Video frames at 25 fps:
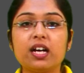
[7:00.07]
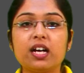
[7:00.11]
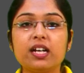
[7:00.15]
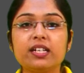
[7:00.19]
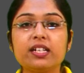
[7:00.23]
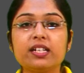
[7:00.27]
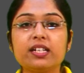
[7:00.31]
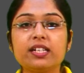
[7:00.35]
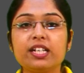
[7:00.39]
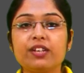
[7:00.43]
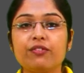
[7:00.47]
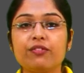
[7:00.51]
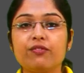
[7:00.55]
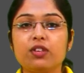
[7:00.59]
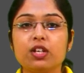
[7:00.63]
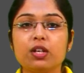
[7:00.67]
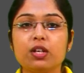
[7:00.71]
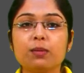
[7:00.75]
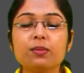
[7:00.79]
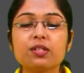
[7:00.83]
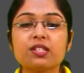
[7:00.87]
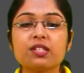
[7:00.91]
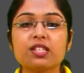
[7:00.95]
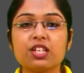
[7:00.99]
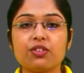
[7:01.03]

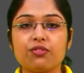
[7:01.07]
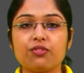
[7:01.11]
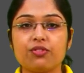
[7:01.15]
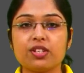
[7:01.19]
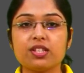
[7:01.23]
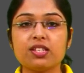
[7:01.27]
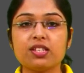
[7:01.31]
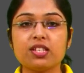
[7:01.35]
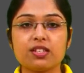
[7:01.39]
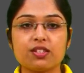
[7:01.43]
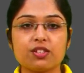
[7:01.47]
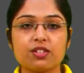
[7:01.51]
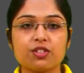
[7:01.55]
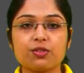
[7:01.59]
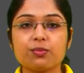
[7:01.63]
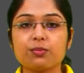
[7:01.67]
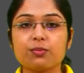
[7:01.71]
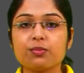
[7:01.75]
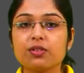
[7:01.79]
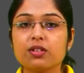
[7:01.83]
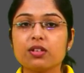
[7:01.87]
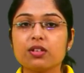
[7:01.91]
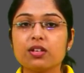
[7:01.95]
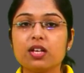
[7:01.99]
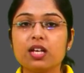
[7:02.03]
underdeveloped sewerage system.
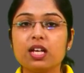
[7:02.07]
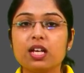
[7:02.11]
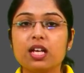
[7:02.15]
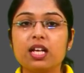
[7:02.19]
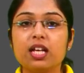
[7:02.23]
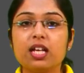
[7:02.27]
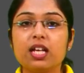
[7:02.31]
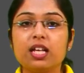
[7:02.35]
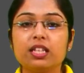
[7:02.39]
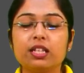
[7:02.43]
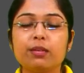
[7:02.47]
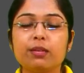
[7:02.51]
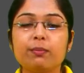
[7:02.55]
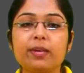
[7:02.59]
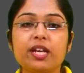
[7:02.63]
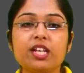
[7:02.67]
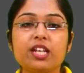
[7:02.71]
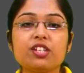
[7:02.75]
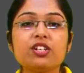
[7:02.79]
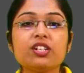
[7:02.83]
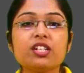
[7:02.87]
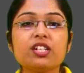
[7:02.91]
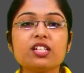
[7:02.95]
The major